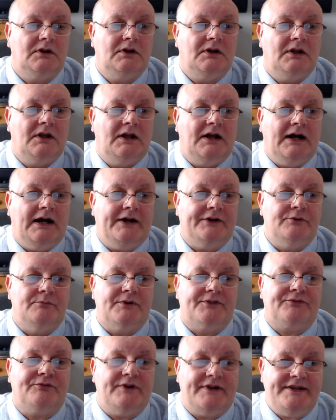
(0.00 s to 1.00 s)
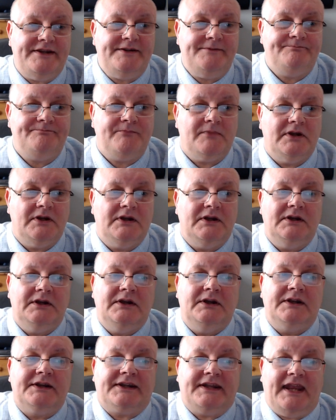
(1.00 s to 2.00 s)
And number 3.
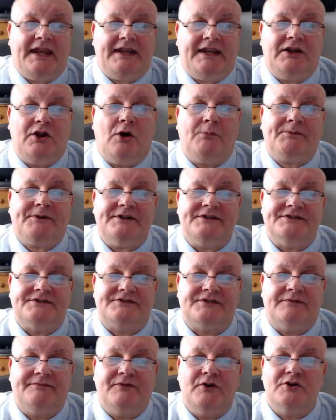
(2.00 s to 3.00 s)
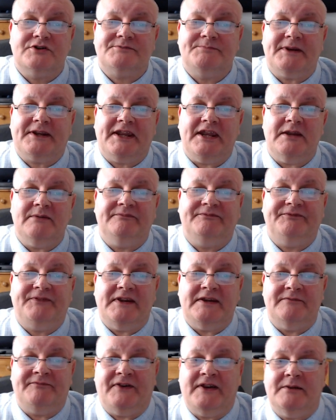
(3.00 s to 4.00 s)
Katie Hopkins first became
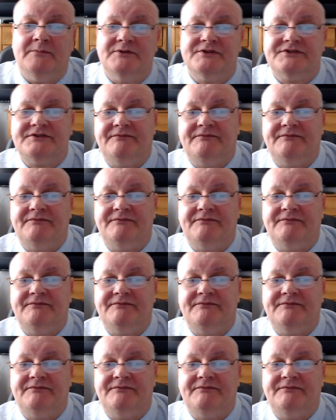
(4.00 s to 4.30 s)
famous.